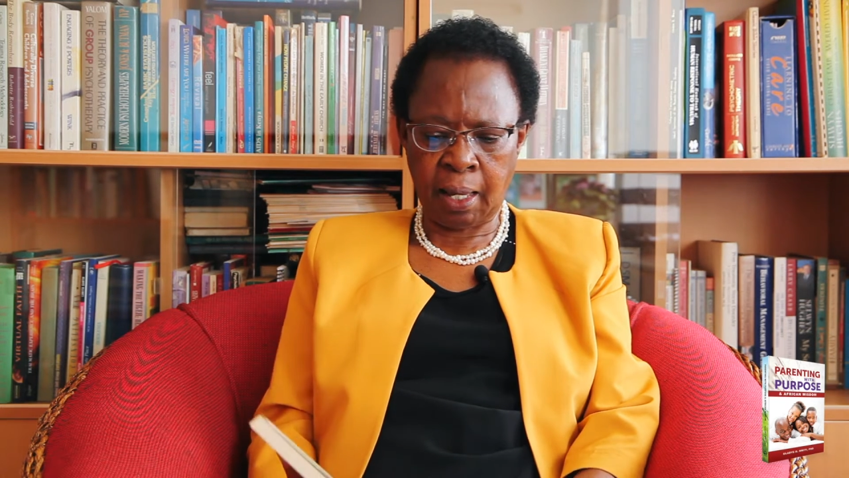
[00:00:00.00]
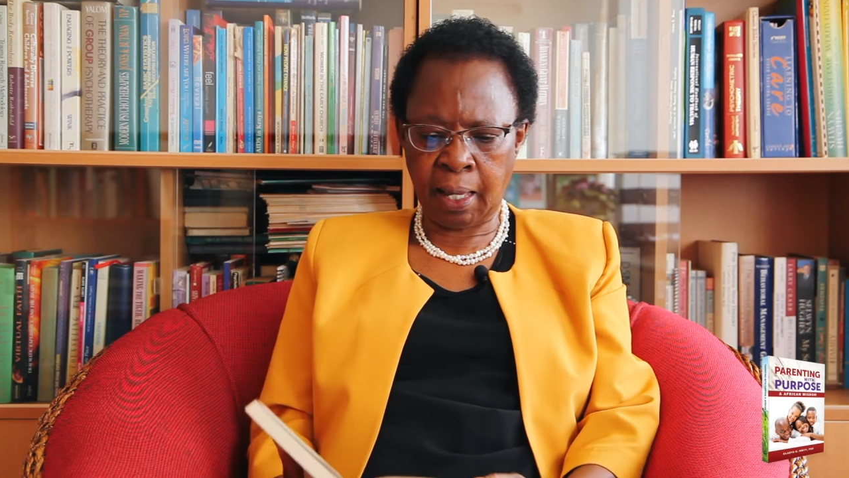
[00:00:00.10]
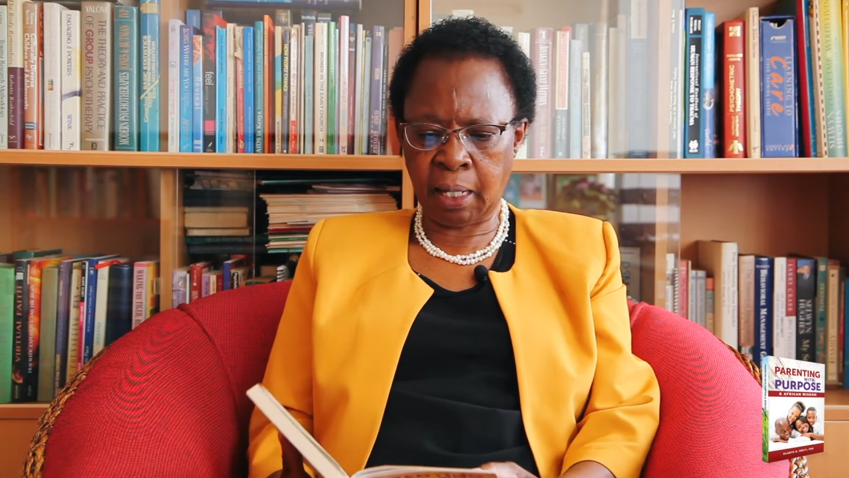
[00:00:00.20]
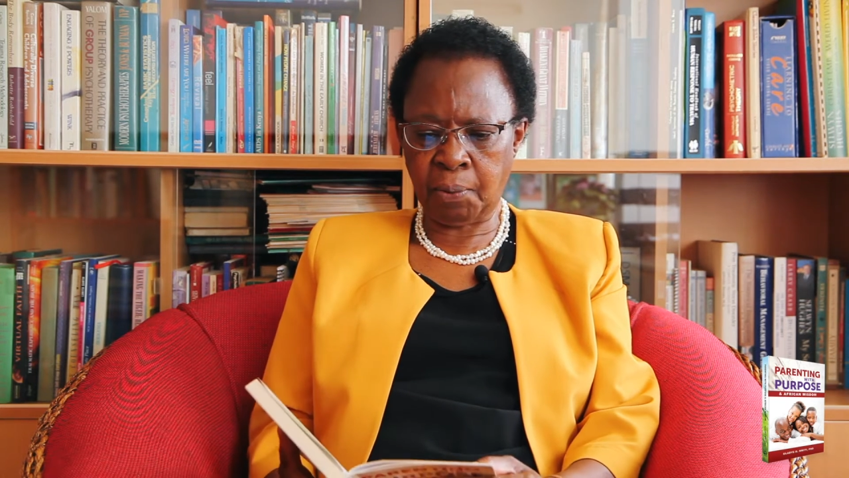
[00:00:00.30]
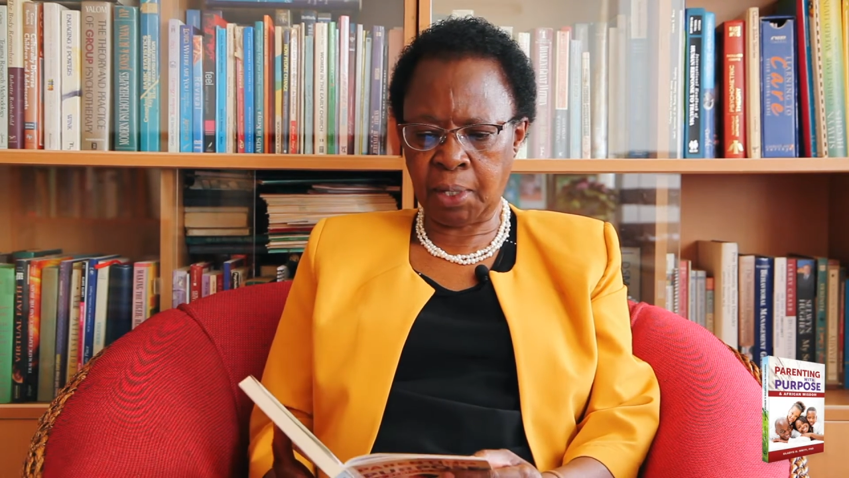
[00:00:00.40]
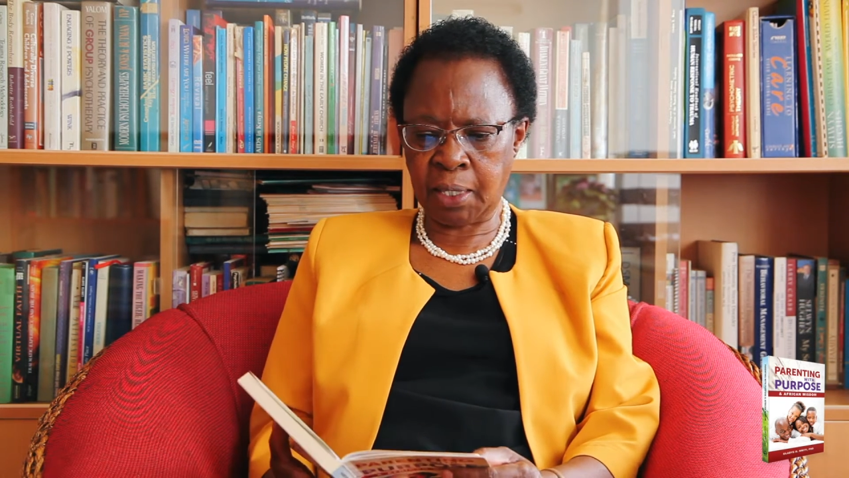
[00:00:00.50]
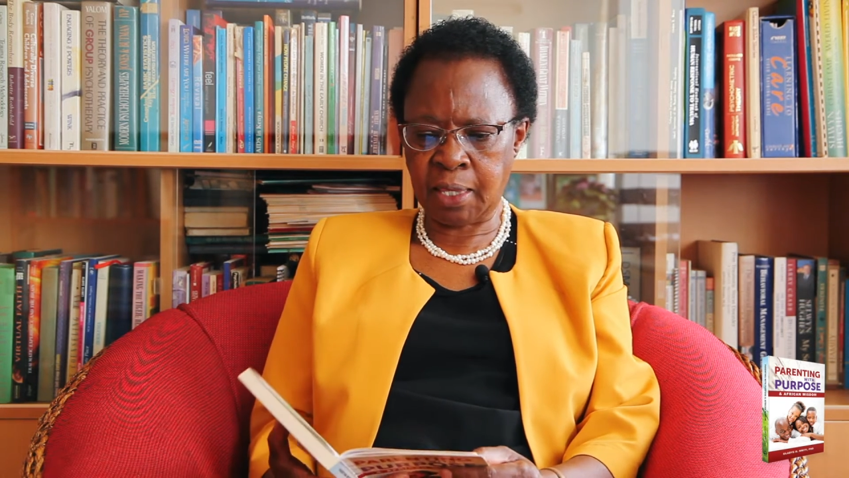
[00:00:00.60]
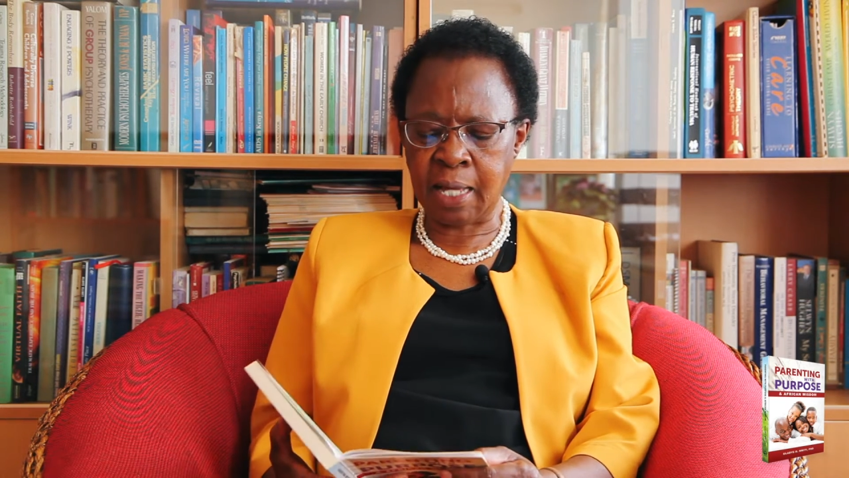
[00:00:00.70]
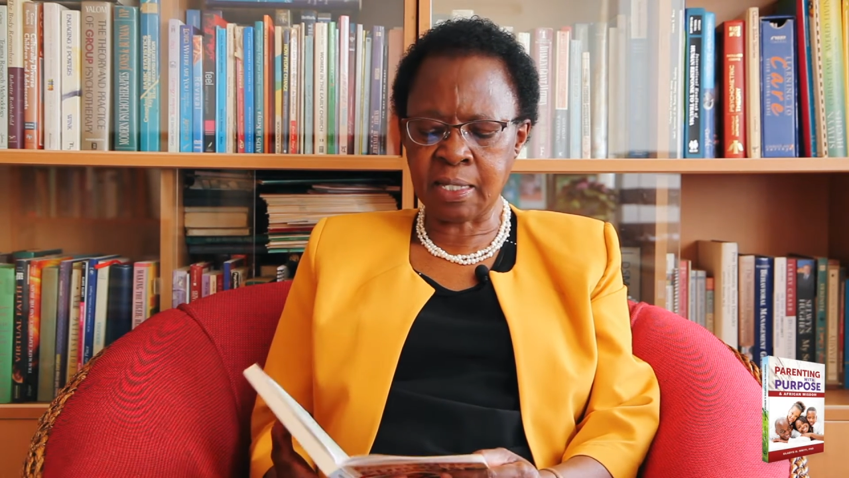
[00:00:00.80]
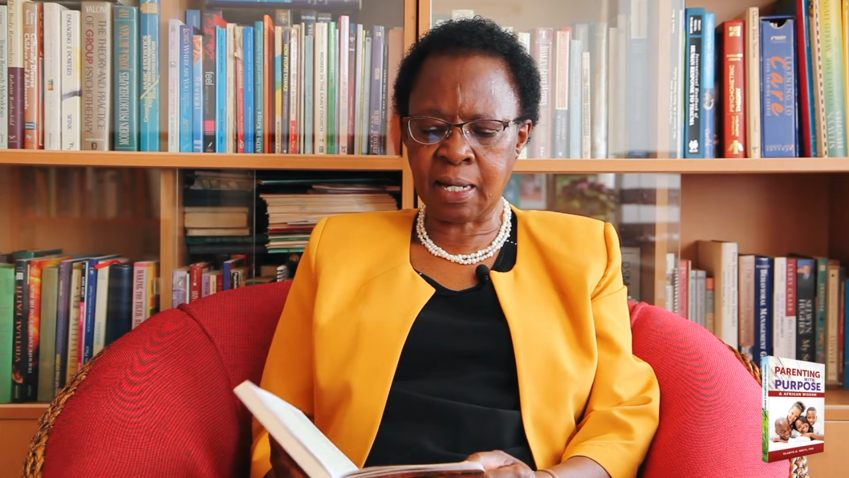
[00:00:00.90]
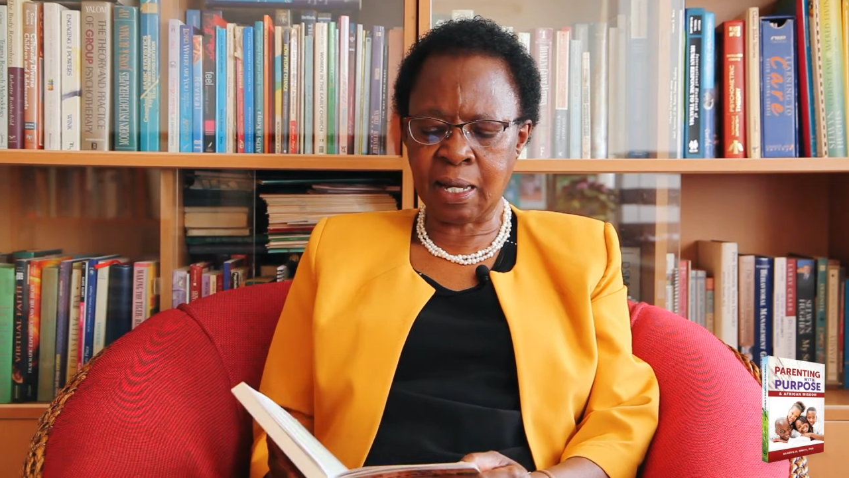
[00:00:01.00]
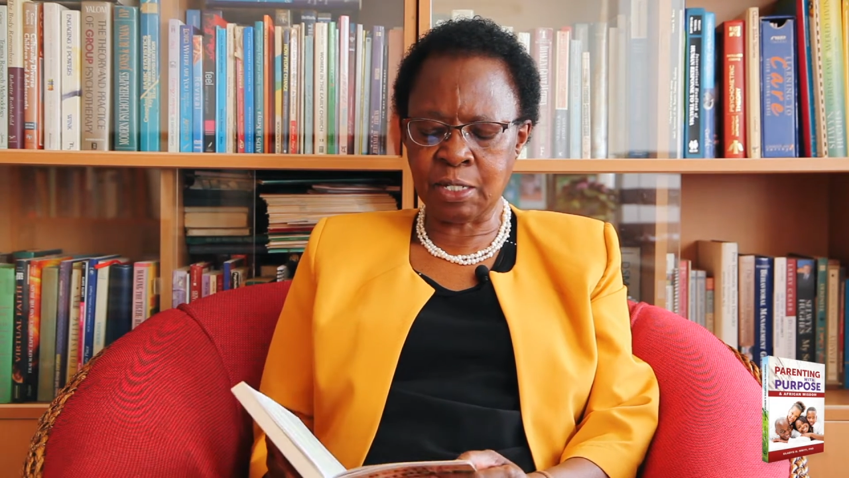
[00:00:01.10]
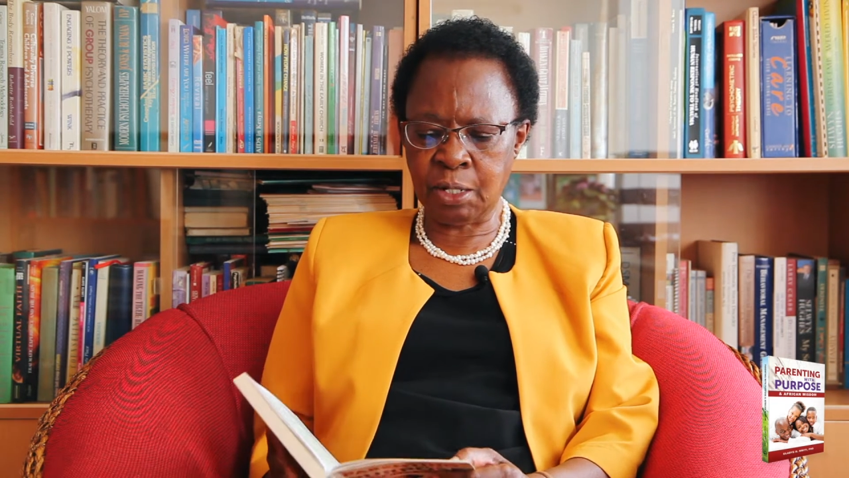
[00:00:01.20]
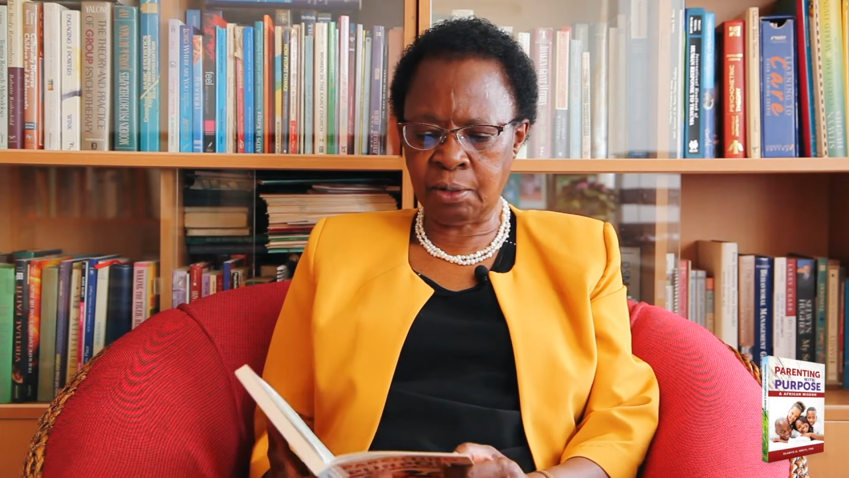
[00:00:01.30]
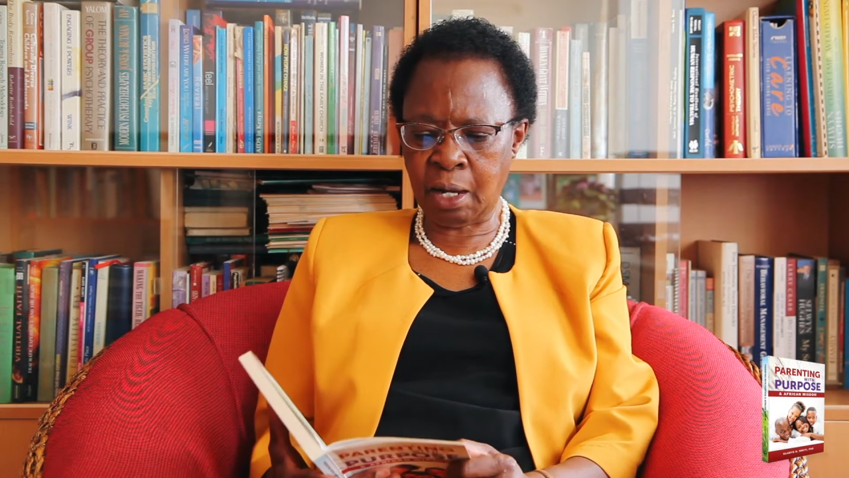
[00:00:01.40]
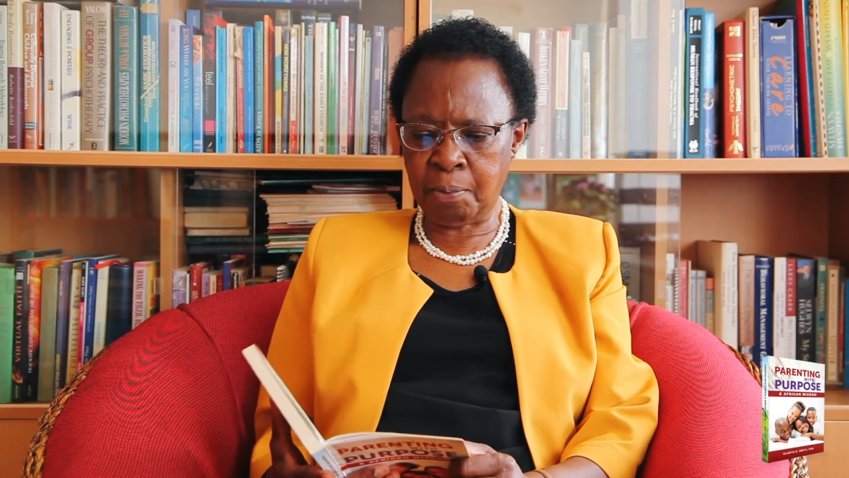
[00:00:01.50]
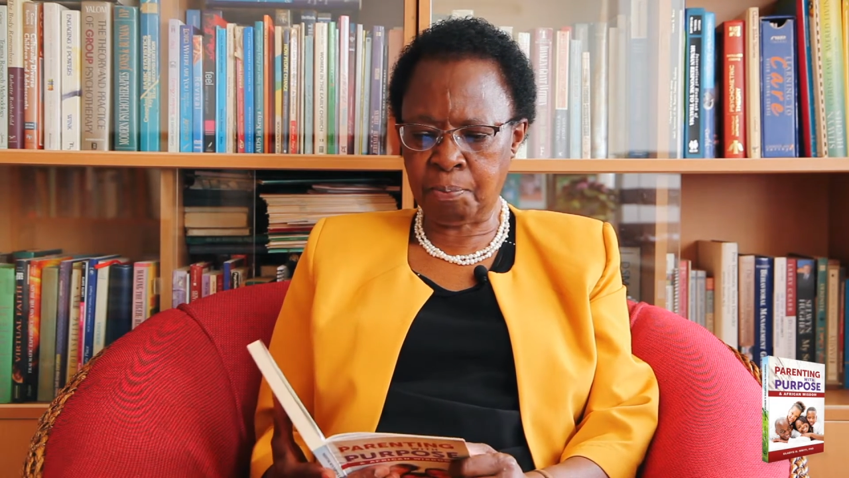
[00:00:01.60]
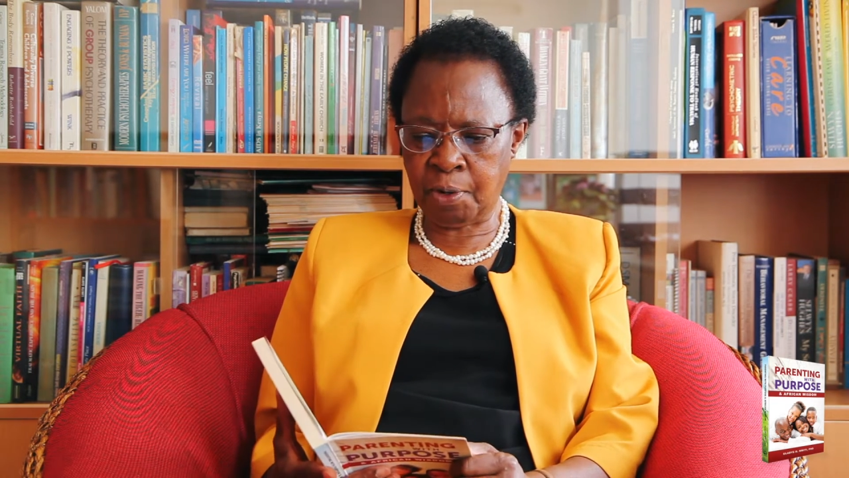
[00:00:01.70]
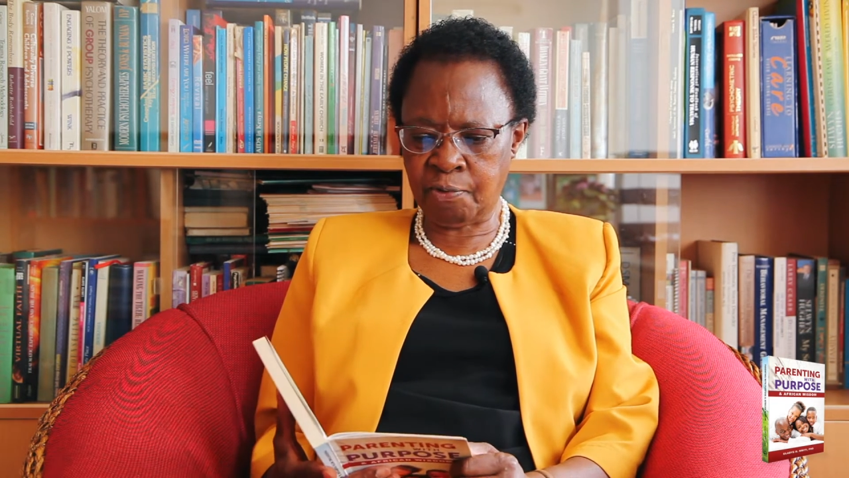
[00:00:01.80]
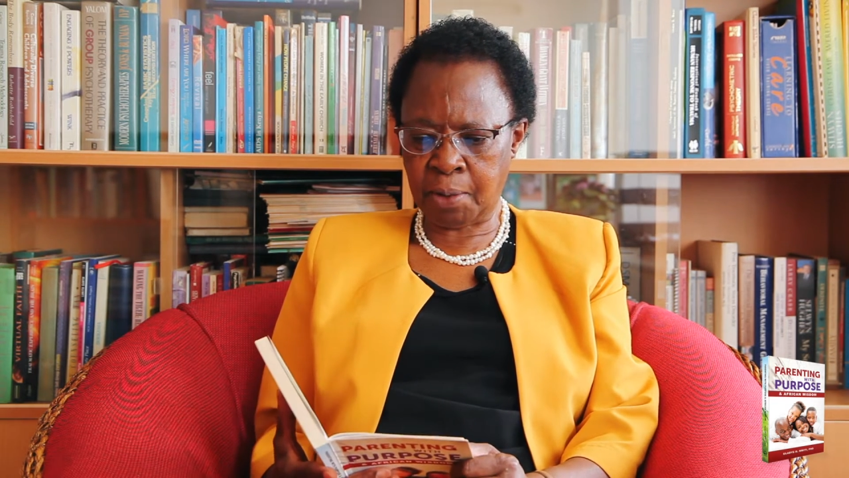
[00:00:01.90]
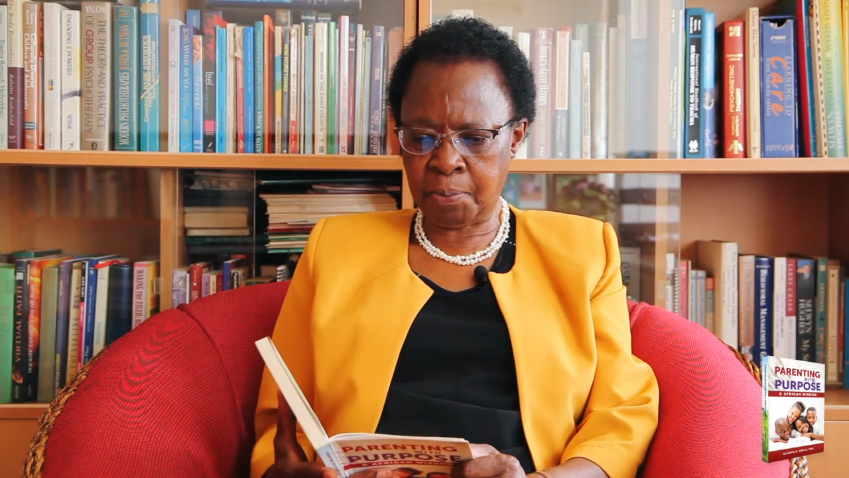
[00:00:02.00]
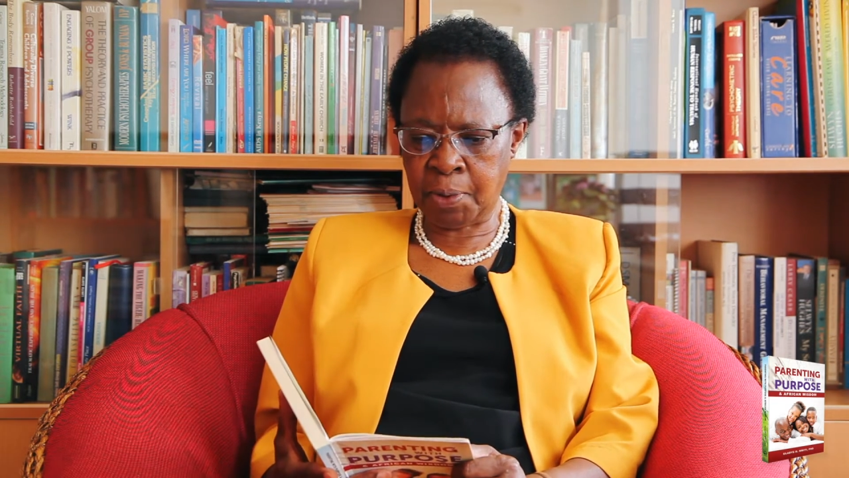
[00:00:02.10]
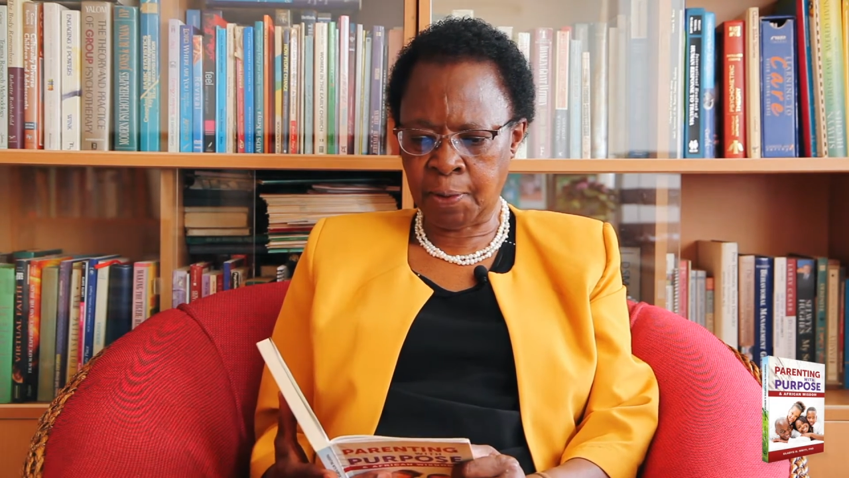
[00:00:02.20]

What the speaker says: Anyway, that's a Nigerian proverb.